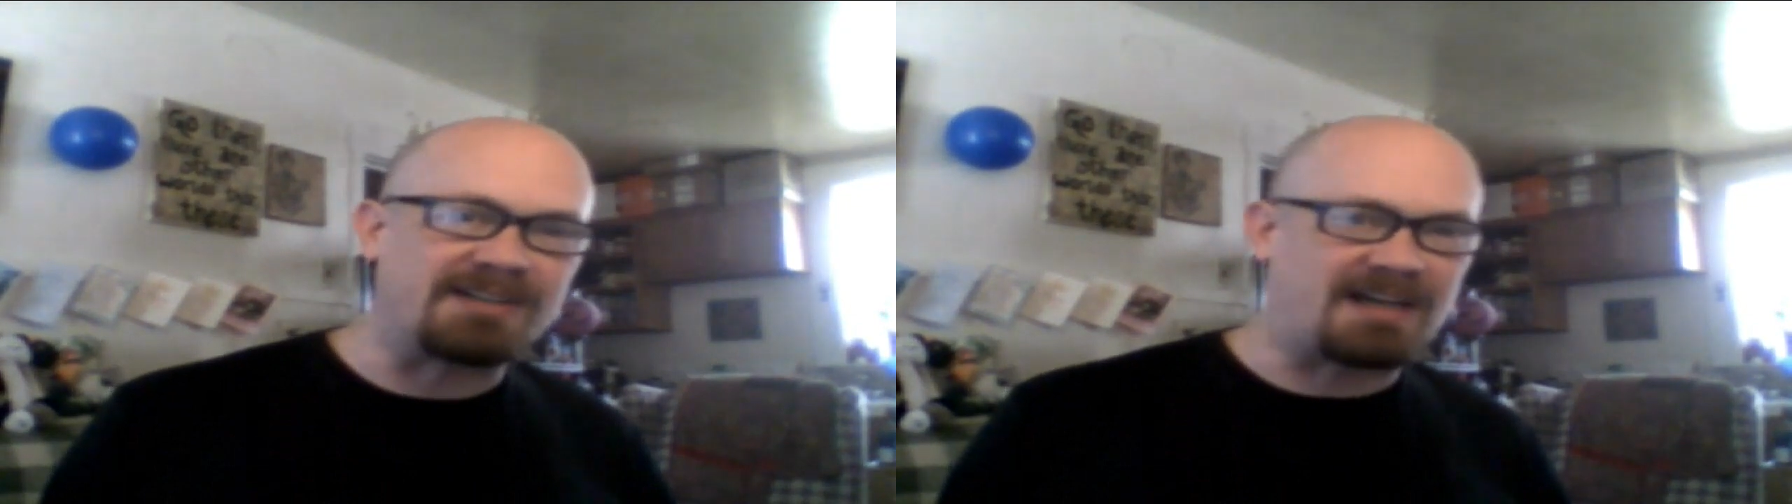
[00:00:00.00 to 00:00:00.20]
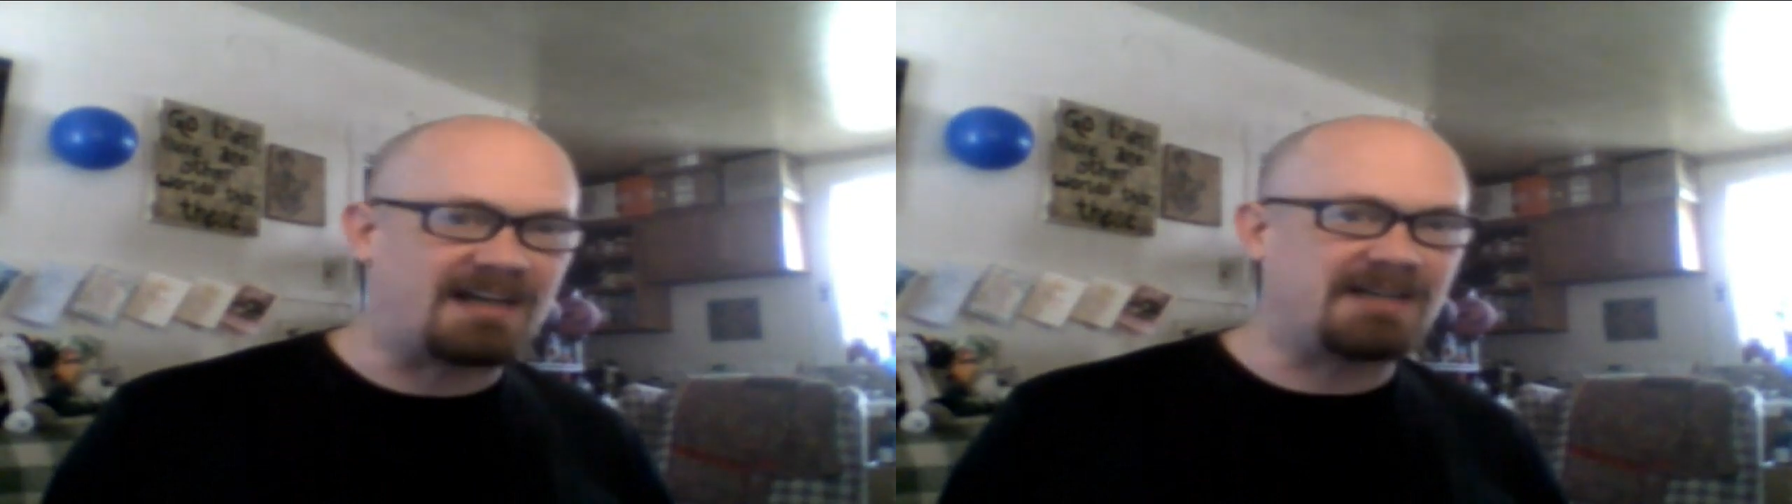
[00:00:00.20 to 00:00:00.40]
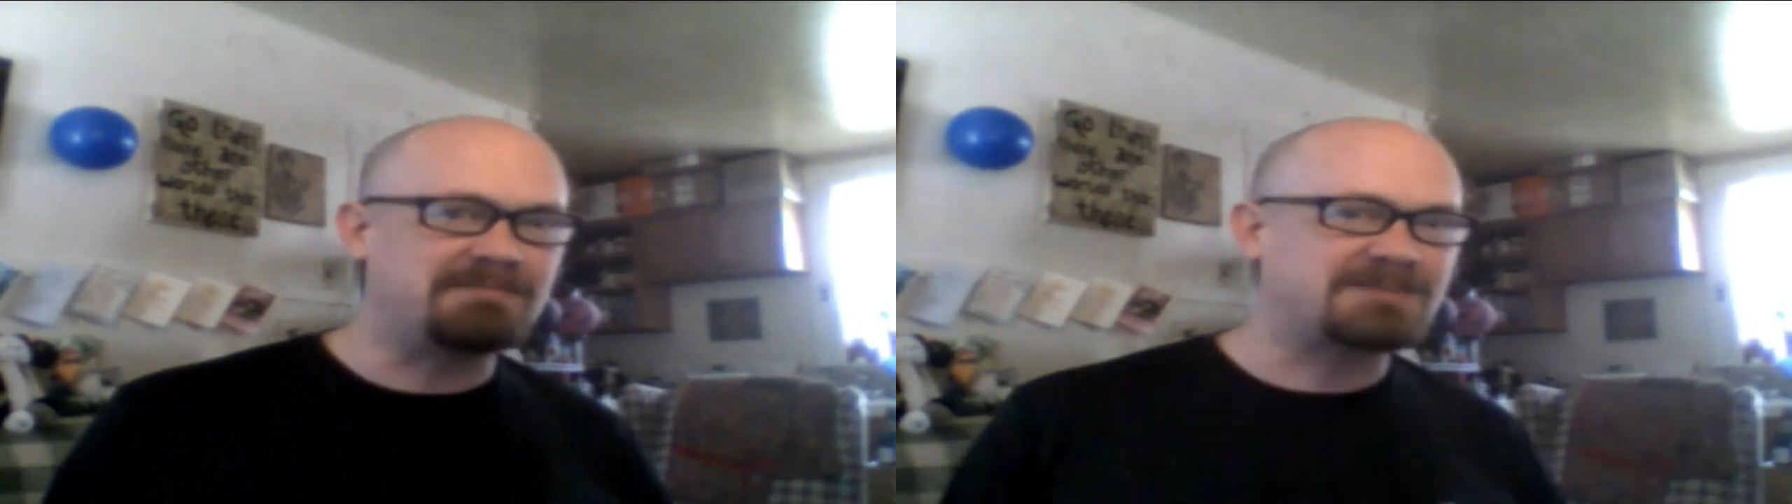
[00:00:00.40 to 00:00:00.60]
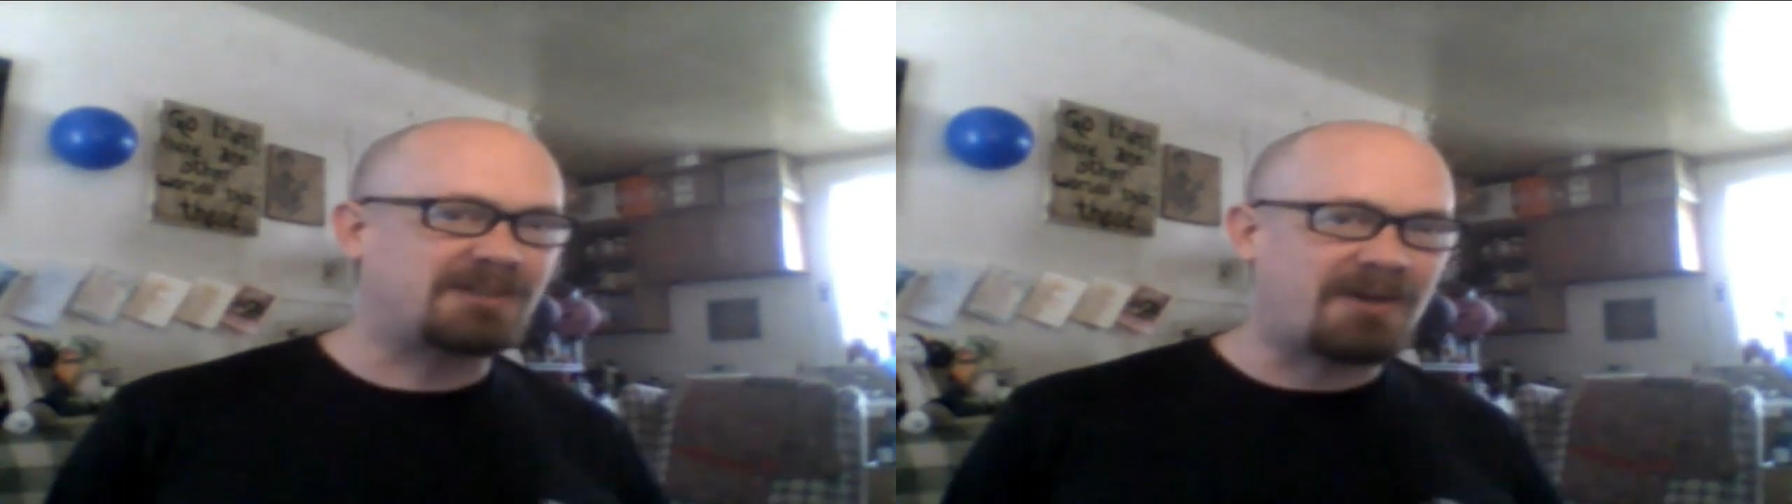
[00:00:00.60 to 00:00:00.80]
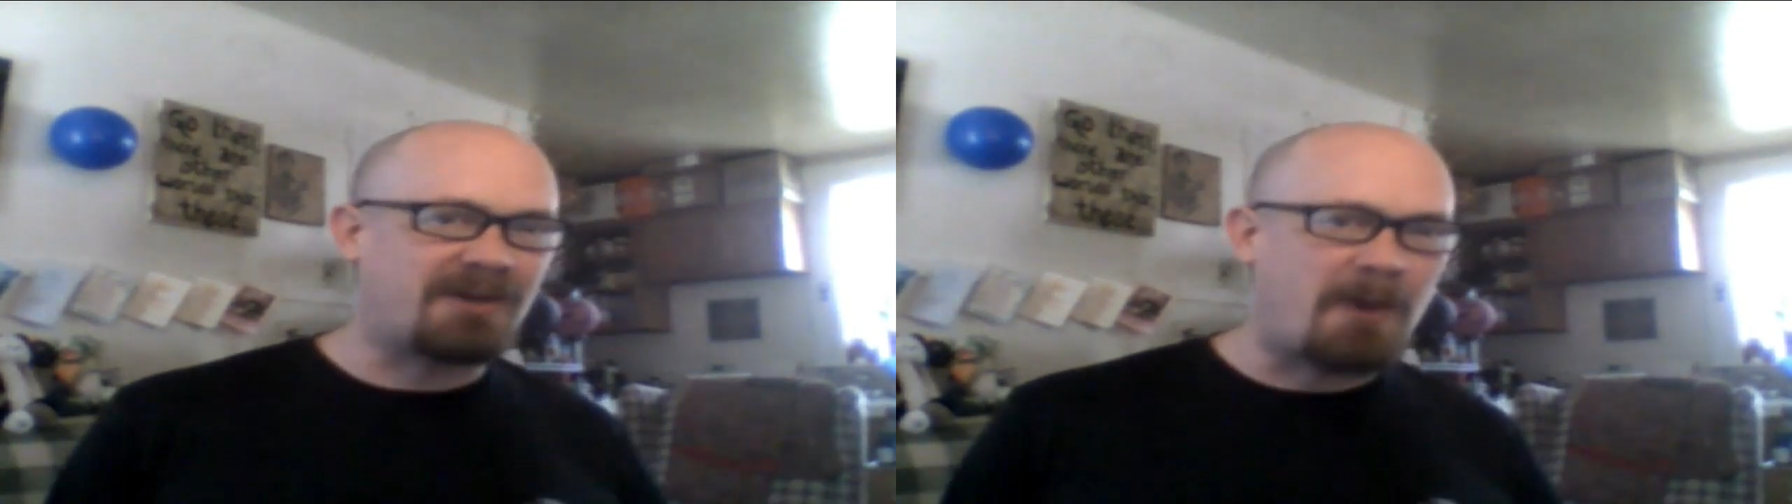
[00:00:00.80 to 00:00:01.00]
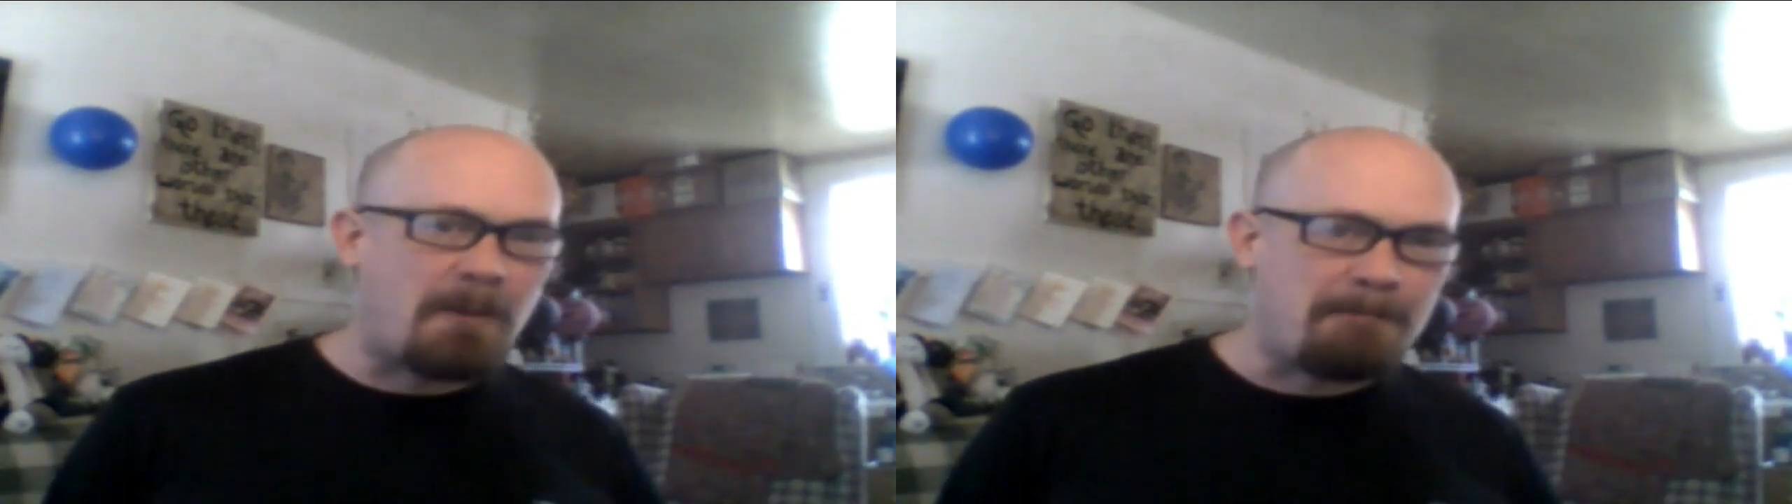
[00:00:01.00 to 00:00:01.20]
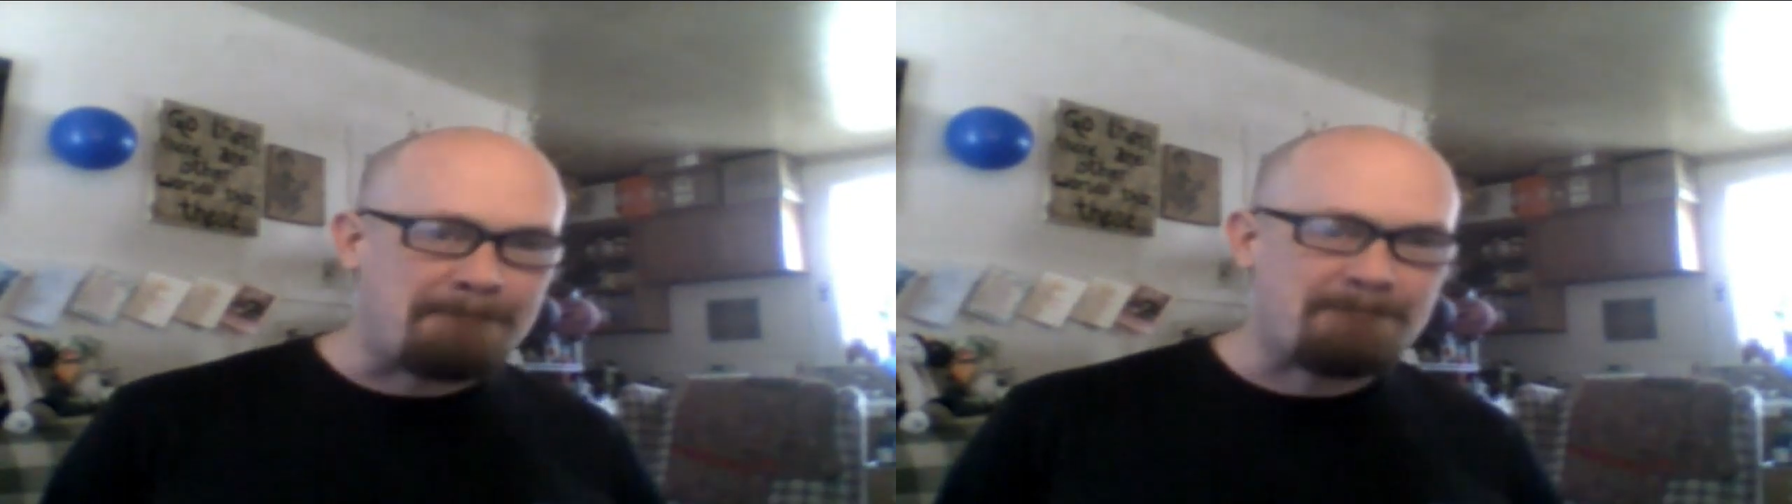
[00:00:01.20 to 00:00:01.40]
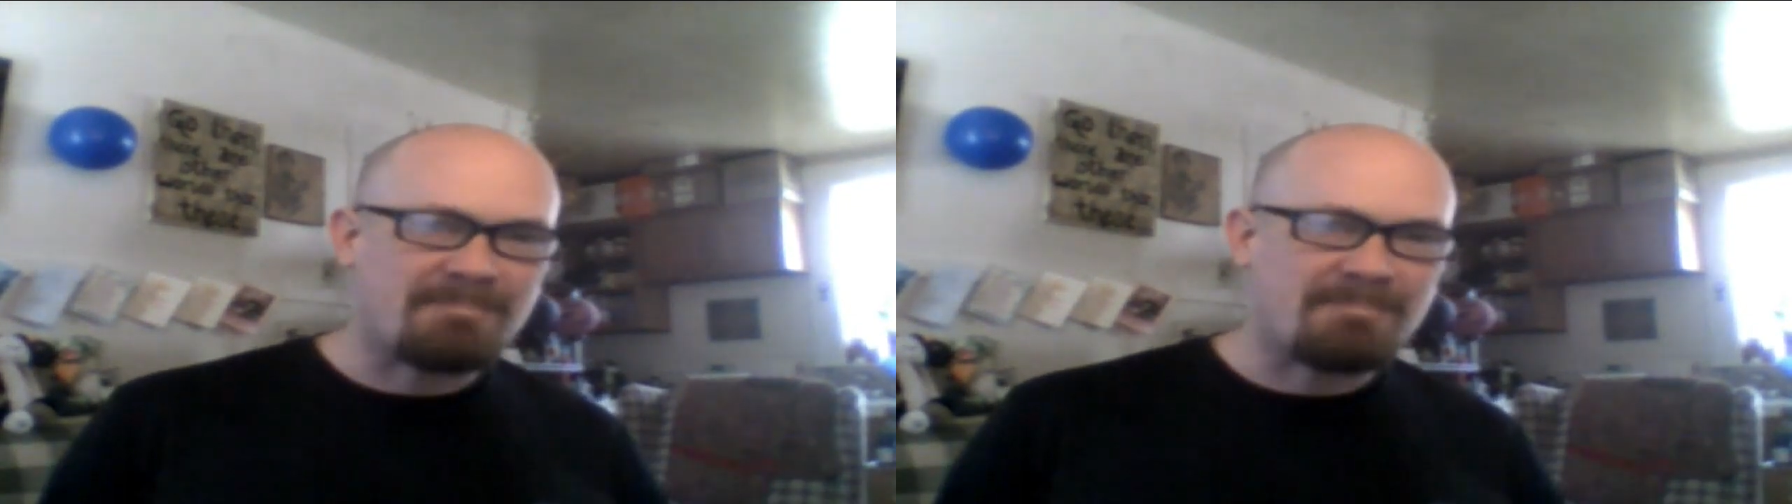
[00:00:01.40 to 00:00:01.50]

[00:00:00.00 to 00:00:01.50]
times, although